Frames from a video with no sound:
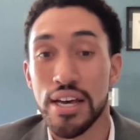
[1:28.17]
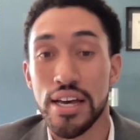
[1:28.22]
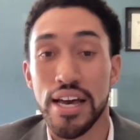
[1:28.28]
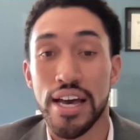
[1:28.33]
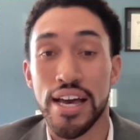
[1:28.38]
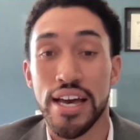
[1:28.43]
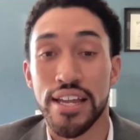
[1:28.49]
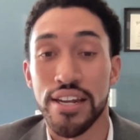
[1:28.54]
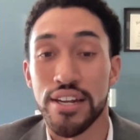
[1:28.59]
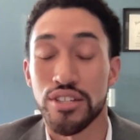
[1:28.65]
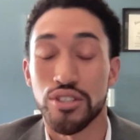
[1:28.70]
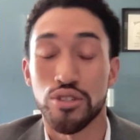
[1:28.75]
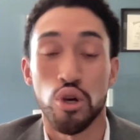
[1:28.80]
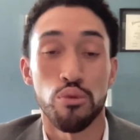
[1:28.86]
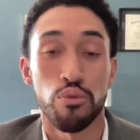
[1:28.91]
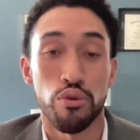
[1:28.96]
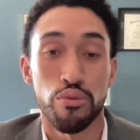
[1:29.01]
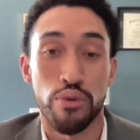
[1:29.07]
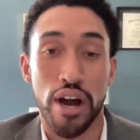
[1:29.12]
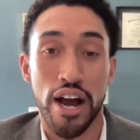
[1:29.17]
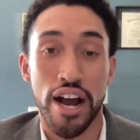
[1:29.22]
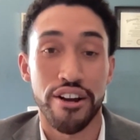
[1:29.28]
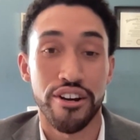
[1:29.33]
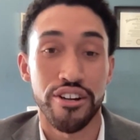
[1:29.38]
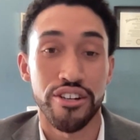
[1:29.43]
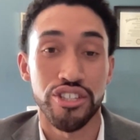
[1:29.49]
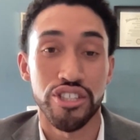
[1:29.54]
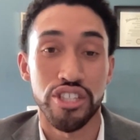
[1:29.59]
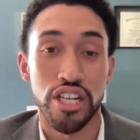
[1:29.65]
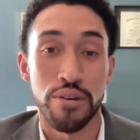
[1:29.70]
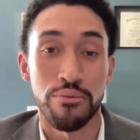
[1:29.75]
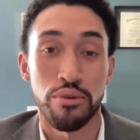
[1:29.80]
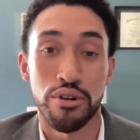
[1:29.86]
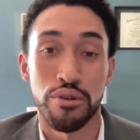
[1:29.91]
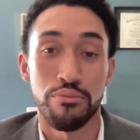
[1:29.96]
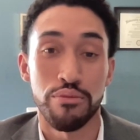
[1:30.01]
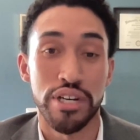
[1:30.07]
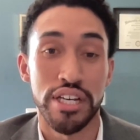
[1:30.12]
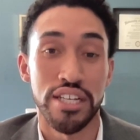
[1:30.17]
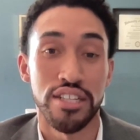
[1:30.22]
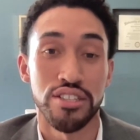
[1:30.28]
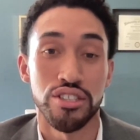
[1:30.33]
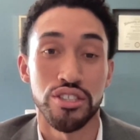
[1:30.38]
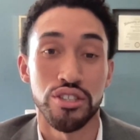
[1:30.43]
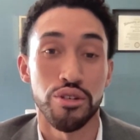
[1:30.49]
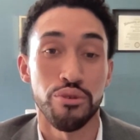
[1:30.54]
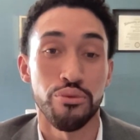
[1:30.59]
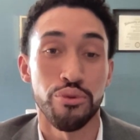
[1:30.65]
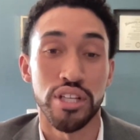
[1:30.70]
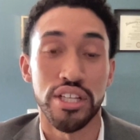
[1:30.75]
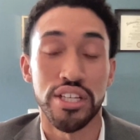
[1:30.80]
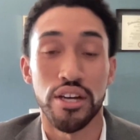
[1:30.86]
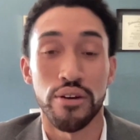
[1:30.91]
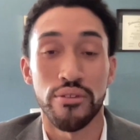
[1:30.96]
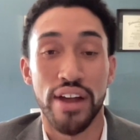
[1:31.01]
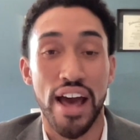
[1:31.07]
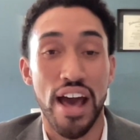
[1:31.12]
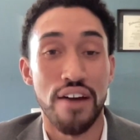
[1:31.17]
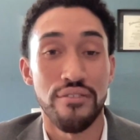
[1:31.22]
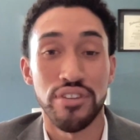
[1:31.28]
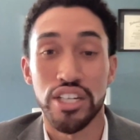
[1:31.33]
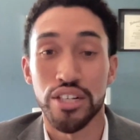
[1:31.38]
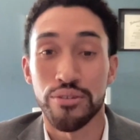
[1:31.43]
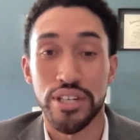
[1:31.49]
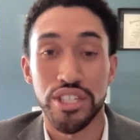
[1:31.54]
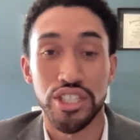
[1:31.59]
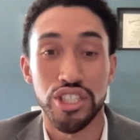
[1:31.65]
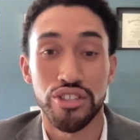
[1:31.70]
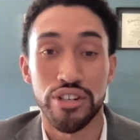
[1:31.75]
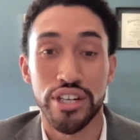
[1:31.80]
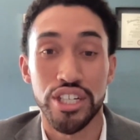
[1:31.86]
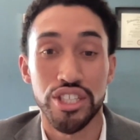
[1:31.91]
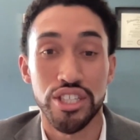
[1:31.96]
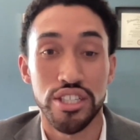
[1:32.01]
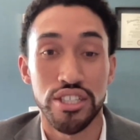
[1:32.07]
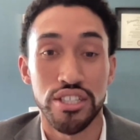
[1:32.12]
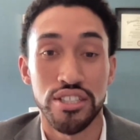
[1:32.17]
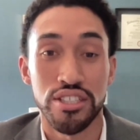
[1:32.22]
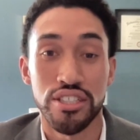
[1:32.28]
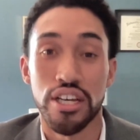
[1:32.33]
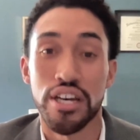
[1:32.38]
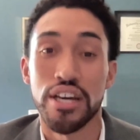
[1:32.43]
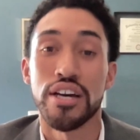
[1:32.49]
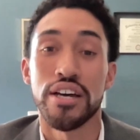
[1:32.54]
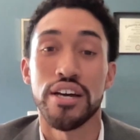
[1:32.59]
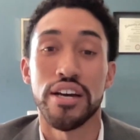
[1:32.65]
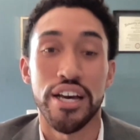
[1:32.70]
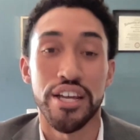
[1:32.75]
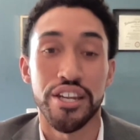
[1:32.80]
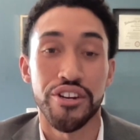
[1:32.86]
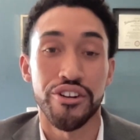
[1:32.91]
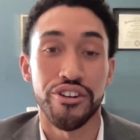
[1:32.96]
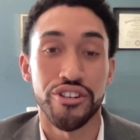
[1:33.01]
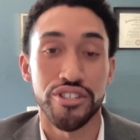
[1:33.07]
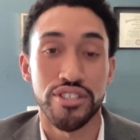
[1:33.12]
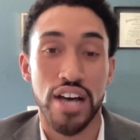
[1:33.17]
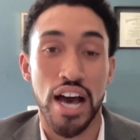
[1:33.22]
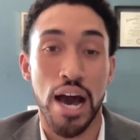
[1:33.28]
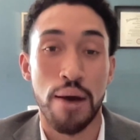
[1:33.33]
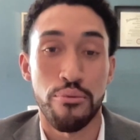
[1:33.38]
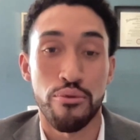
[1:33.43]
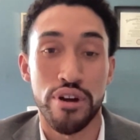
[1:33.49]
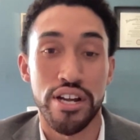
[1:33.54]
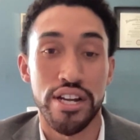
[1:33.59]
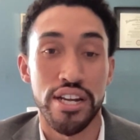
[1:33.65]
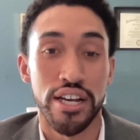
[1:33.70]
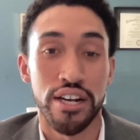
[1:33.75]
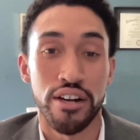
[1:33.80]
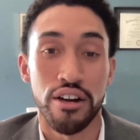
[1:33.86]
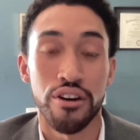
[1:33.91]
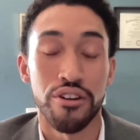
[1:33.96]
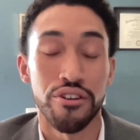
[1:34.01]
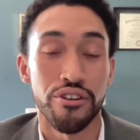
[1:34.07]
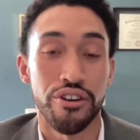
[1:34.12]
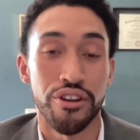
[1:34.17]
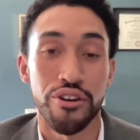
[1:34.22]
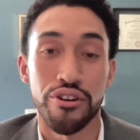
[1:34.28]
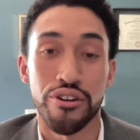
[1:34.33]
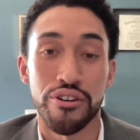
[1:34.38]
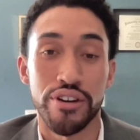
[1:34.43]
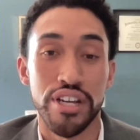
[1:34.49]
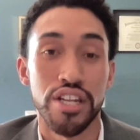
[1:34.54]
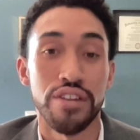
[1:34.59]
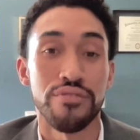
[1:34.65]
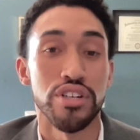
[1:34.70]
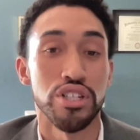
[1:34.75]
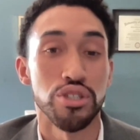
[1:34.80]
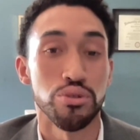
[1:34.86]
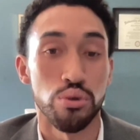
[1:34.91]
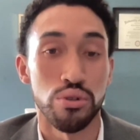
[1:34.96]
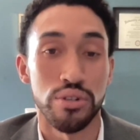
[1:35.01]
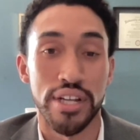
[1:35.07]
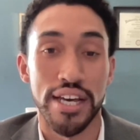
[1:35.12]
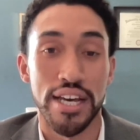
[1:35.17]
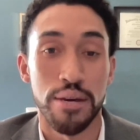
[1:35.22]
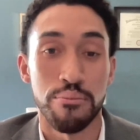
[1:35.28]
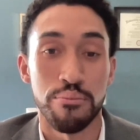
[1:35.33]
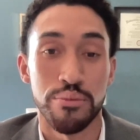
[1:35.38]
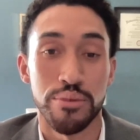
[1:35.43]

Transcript: and a sole proprietorship means you really don't have any registrations and you're just operating under your individual name.